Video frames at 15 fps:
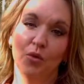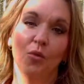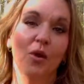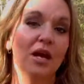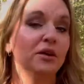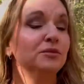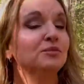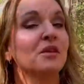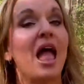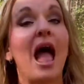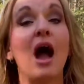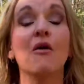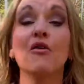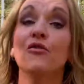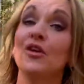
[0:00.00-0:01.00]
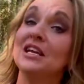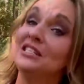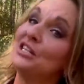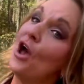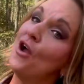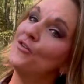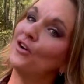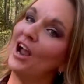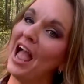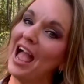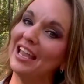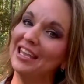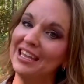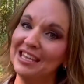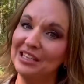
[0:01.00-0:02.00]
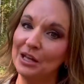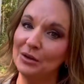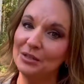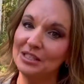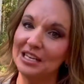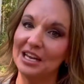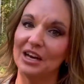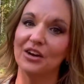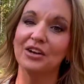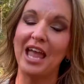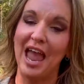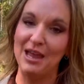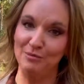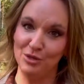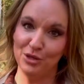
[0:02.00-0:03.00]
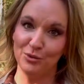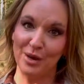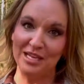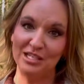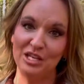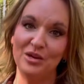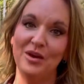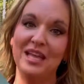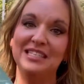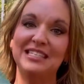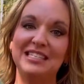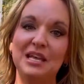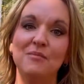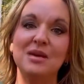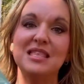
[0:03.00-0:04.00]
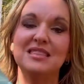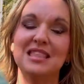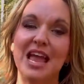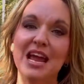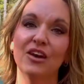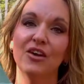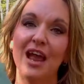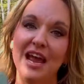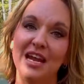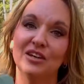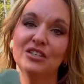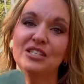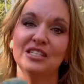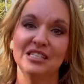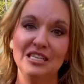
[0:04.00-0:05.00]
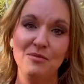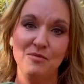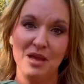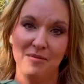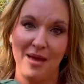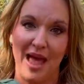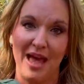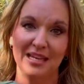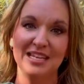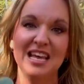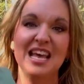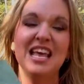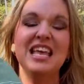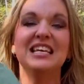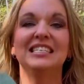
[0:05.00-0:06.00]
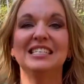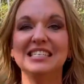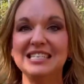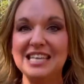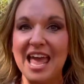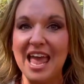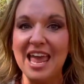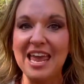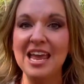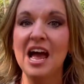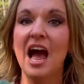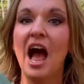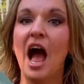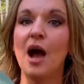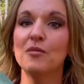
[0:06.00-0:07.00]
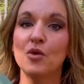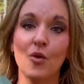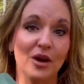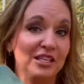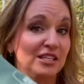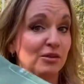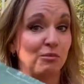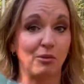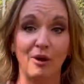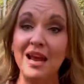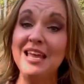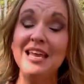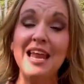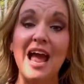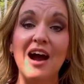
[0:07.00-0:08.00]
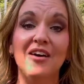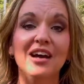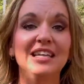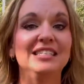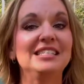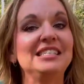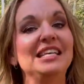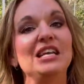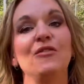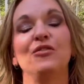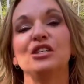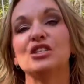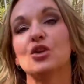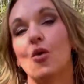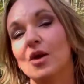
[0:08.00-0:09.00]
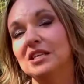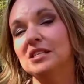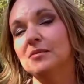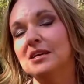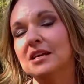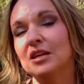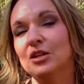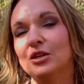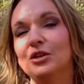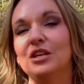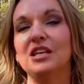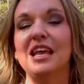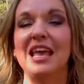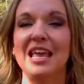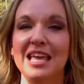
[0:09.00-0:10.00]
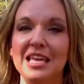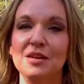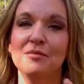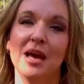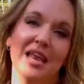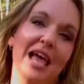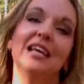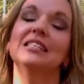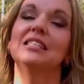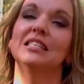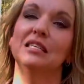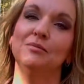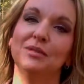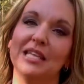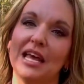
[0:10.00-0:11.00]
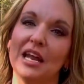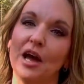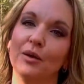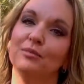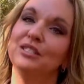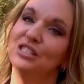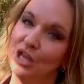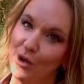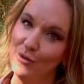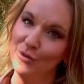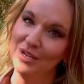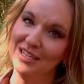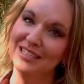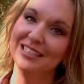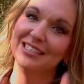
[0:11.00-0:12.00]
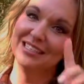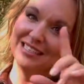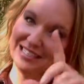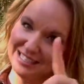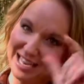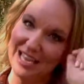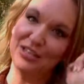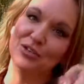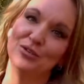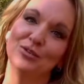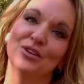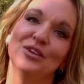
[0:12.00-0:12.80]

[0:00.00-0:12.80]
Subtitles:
Well, our friends over at Kilo Skier came to the rescue and sent me their air sleeping mat. And today, I'm going to break it out and see if it's going to be included in my next sleep setup. So, stay tuned.